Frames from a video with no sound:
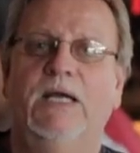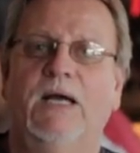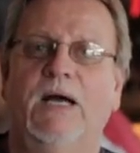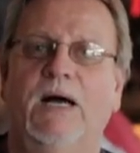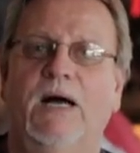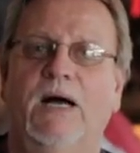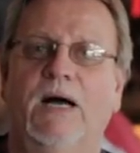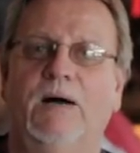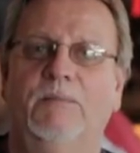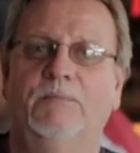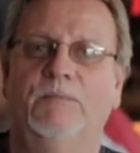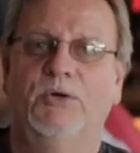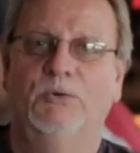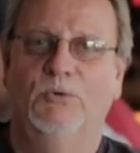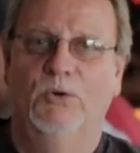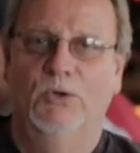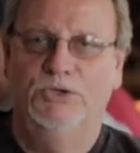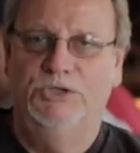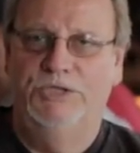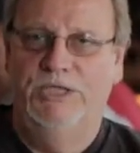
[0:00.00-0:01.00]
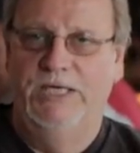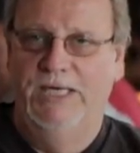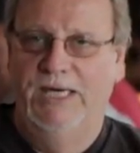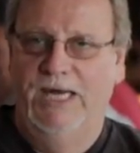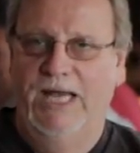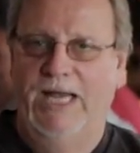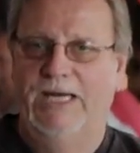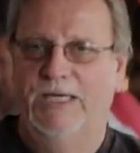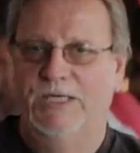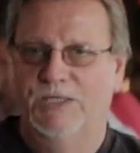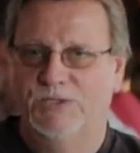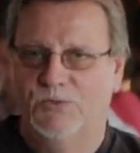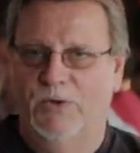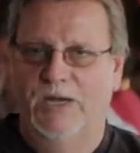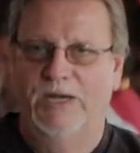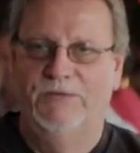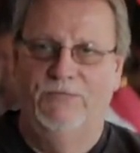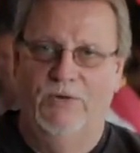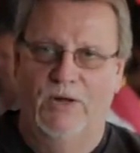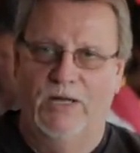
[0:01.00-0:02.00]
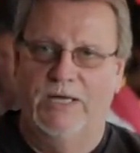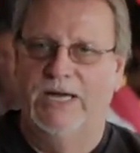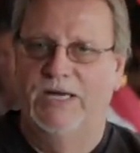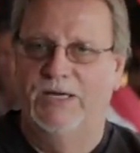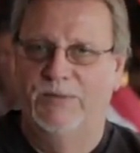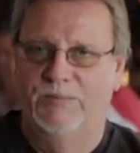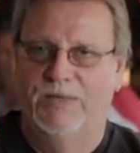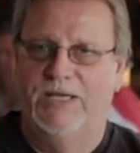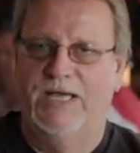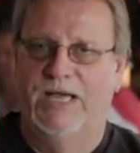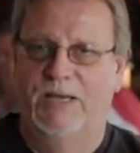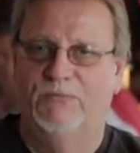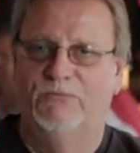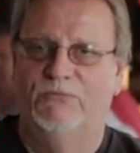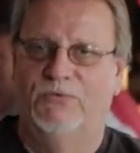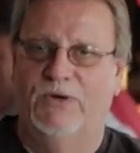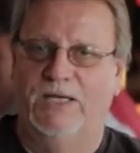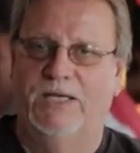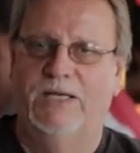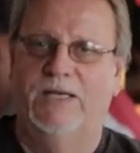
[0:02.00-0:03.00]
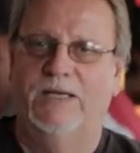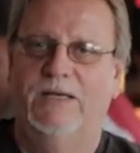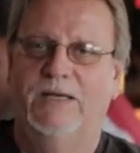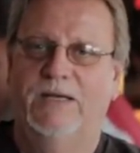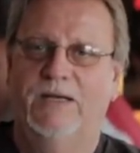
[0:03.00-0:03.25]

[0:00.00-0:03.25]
Hiroshi and I and his wife all kind of became friendly,